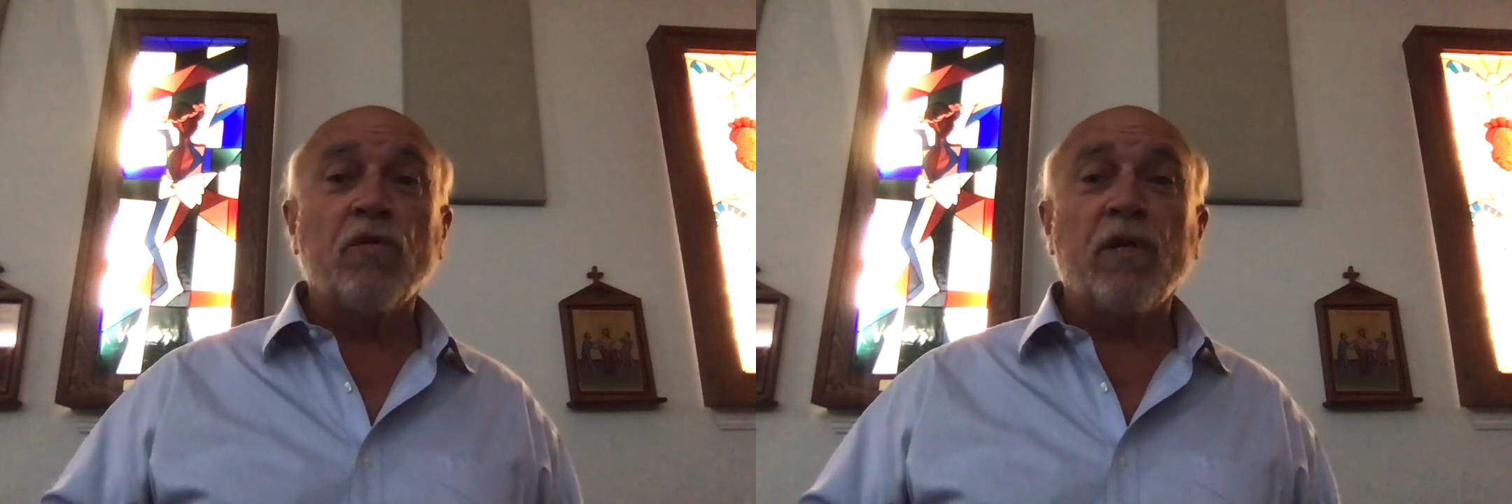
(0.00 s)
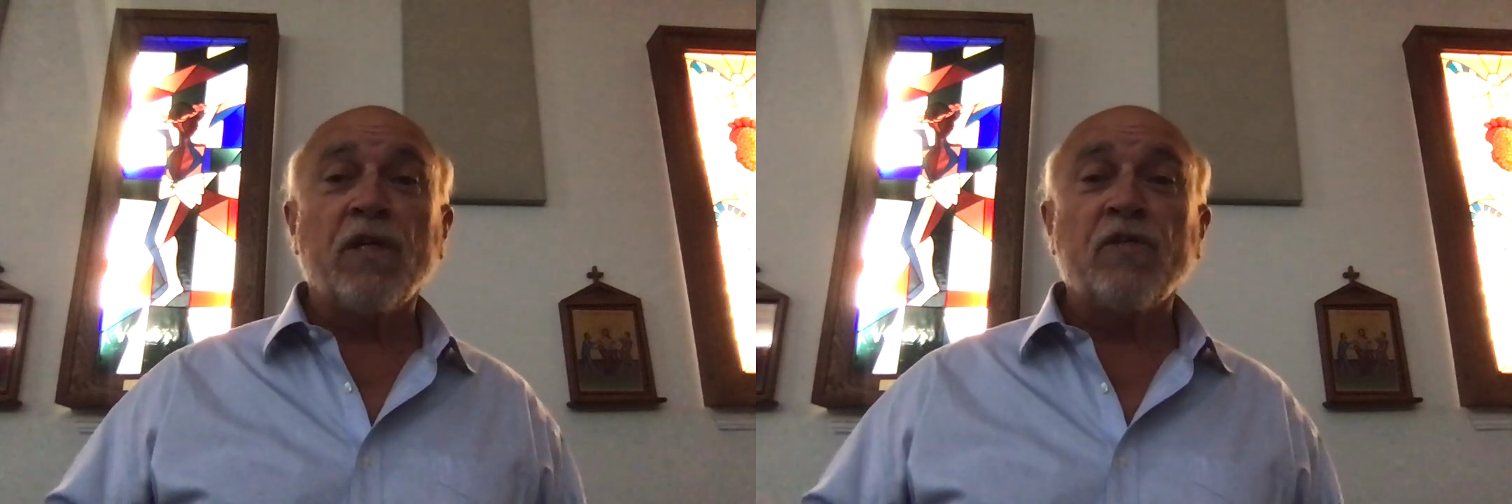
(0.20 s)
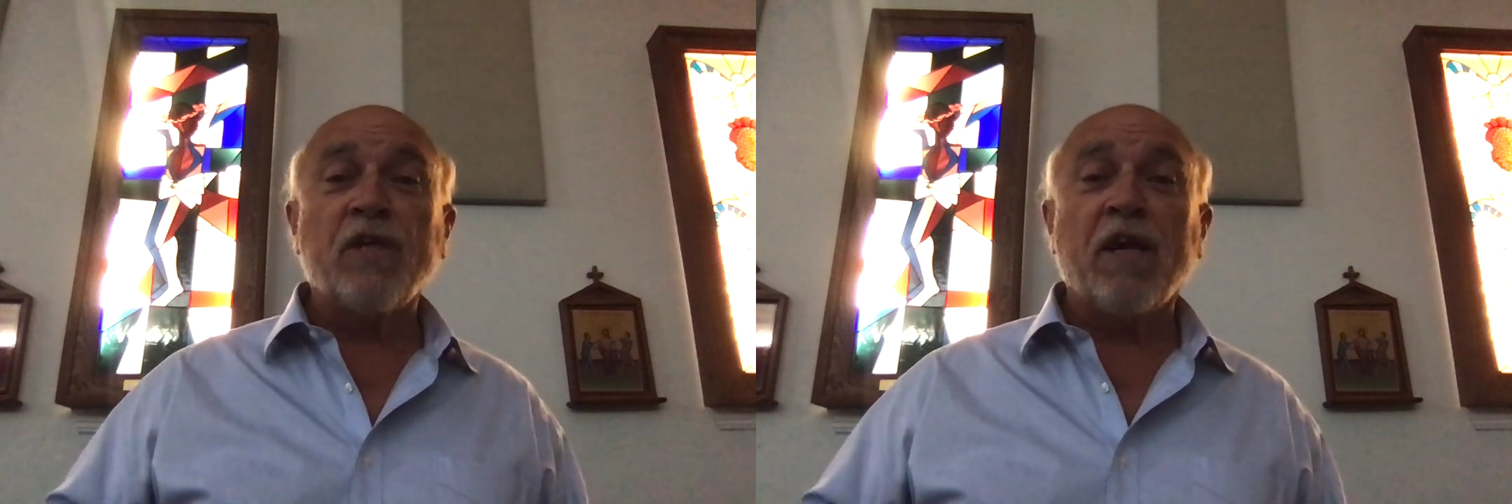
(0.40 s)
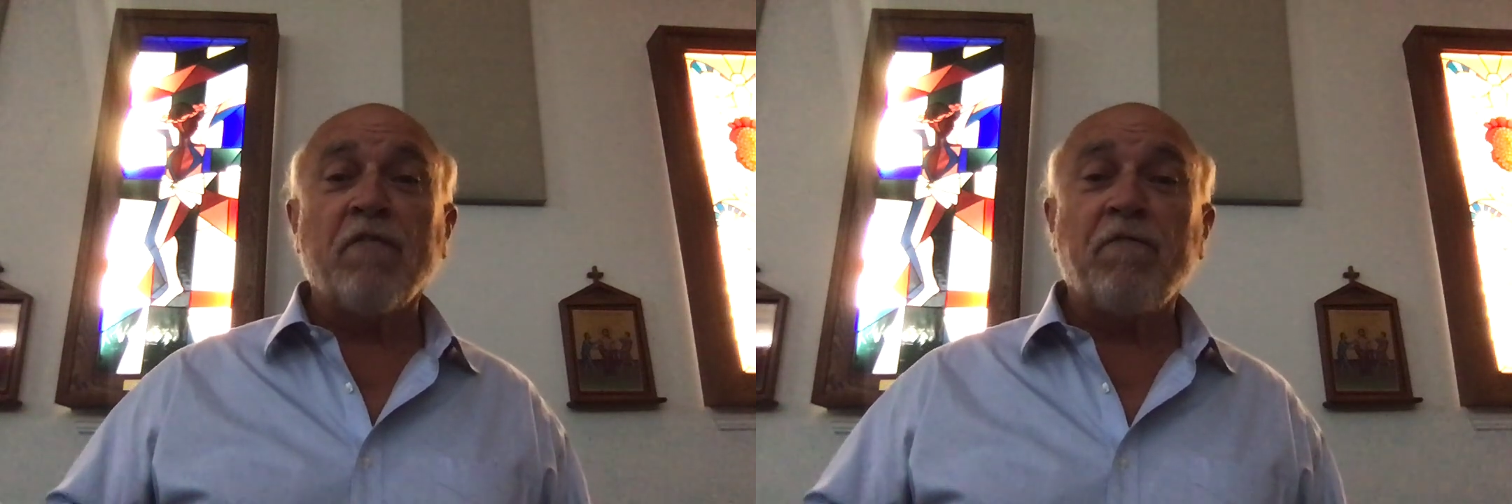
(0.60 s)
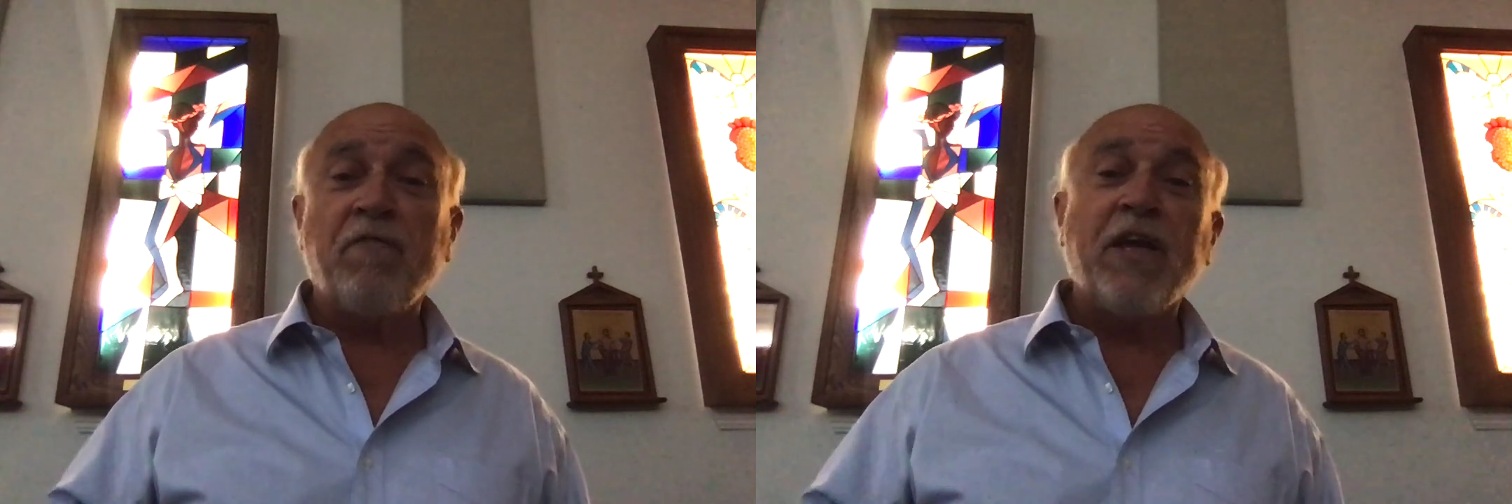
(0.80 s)
incite
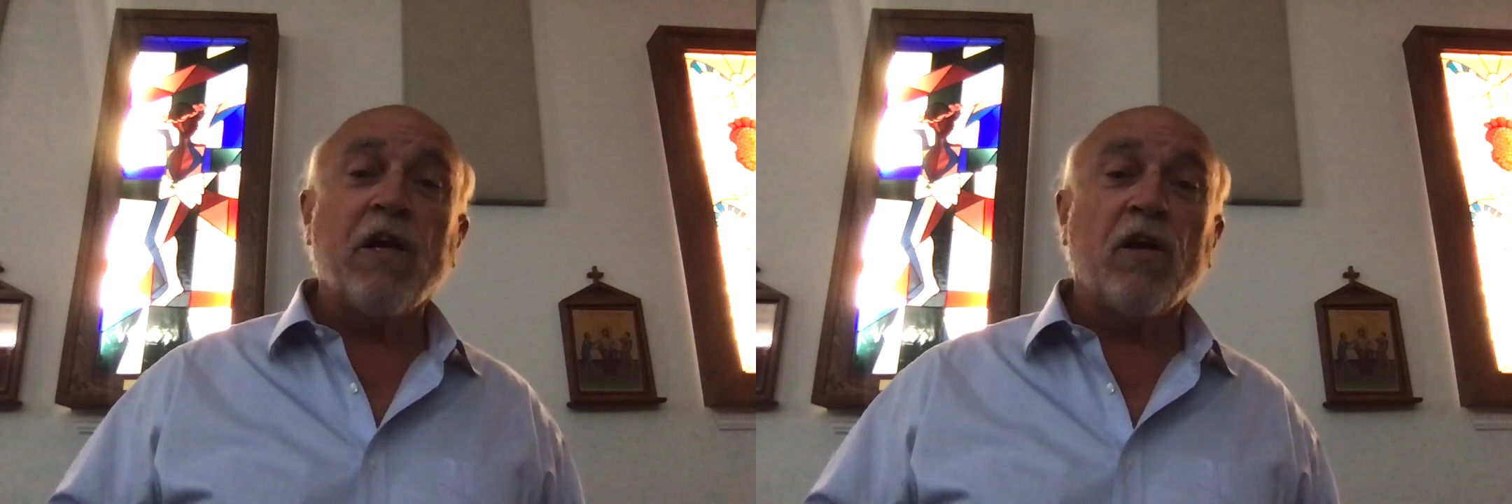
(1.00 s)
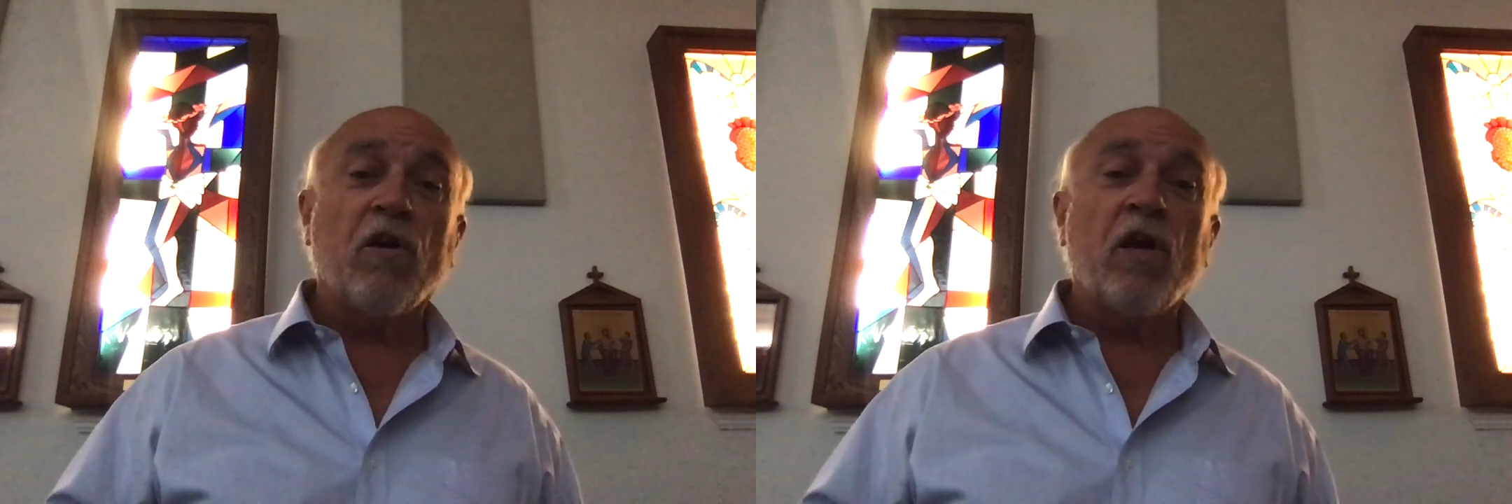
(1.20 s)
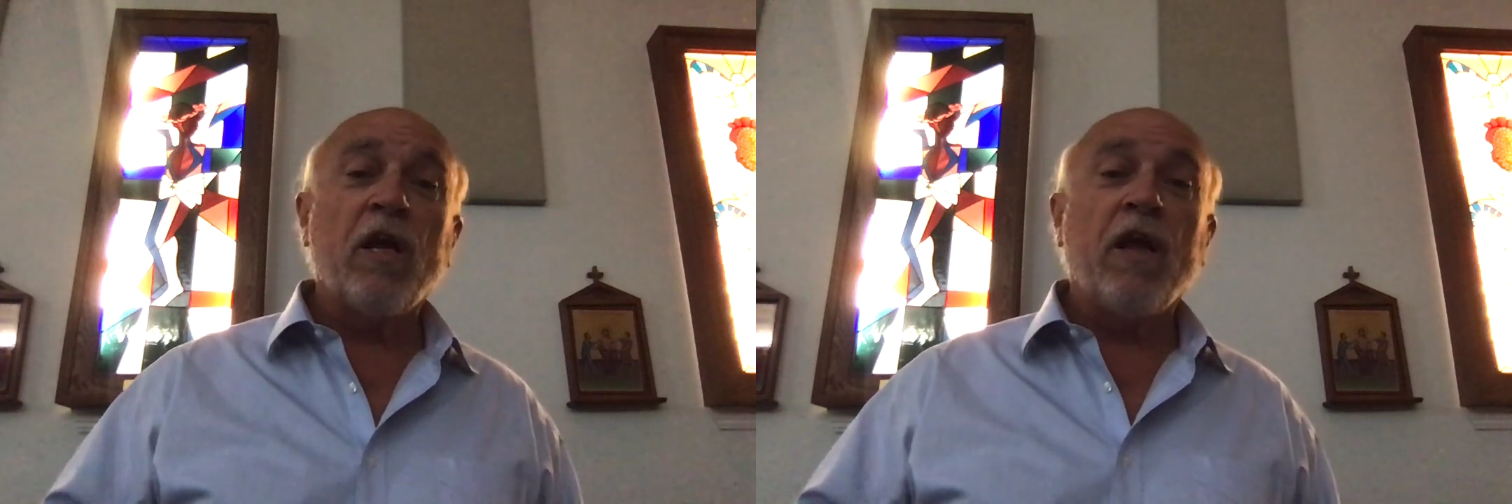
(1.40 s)
fear